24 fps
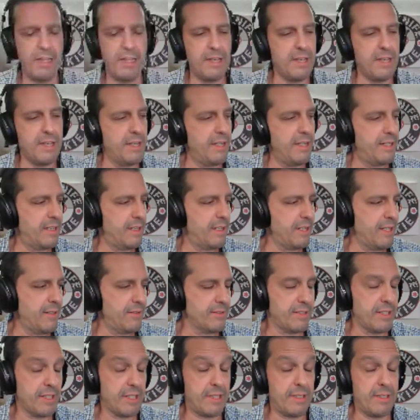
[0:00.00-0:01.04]
And I
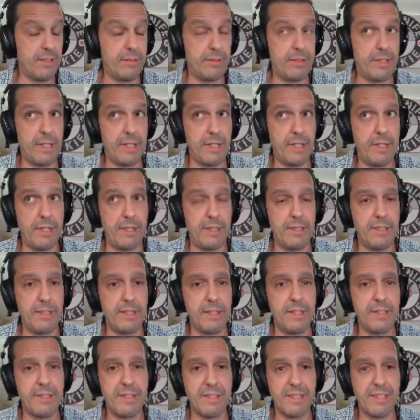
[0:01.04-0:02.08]
was like, Oh God,
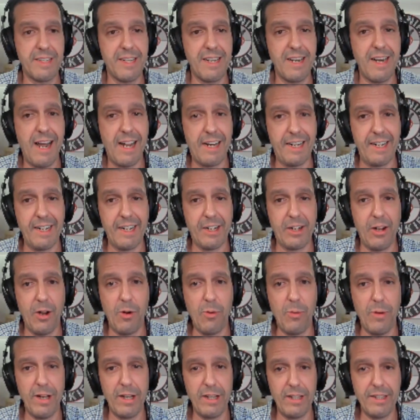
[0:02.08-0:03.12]
this is not going to go
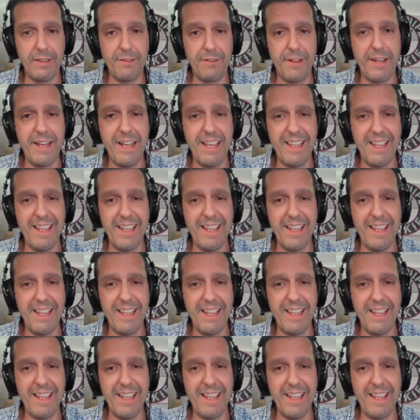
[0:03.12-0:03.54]
well. If,